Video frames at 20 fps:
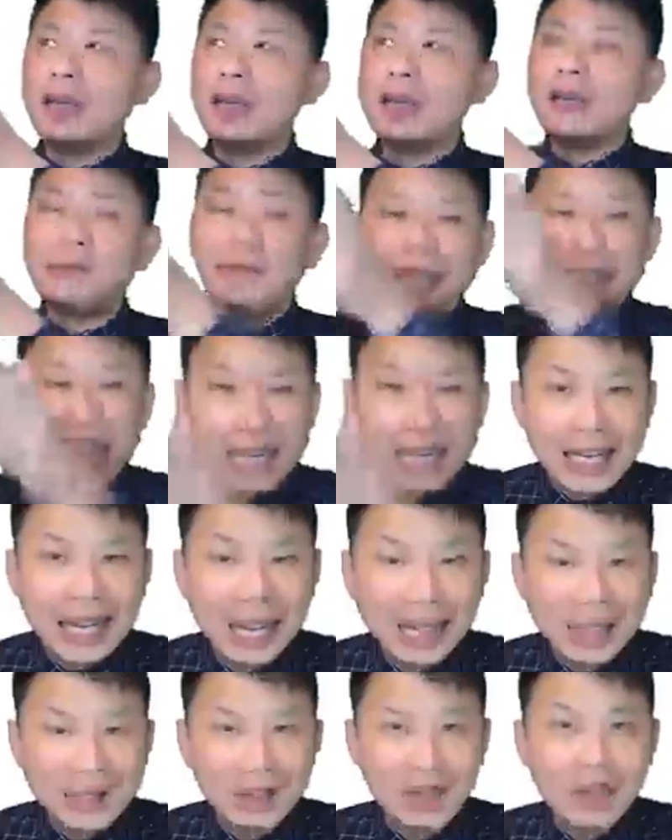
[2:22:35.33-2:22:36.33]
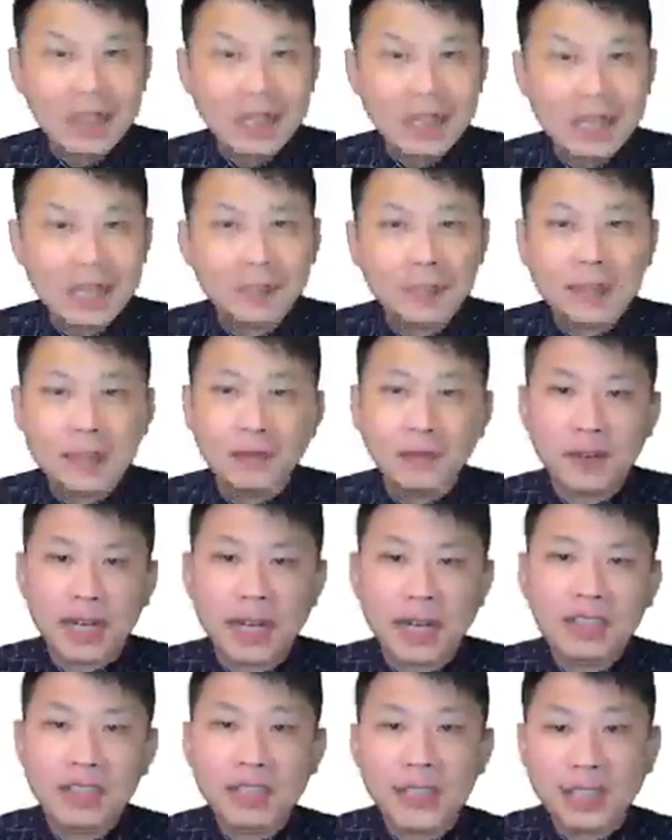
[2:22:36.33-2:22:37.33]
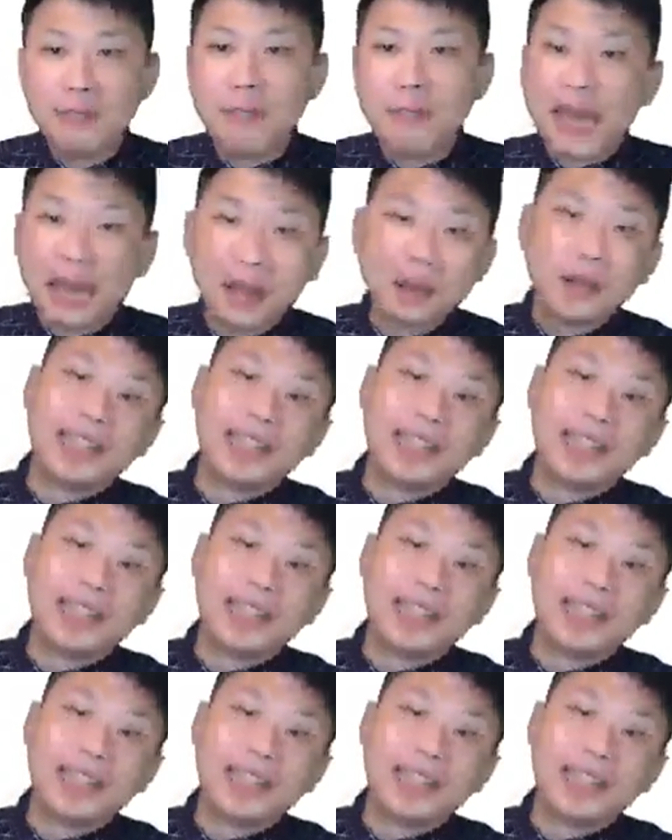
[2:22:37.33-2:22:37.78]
If that other use case specification depends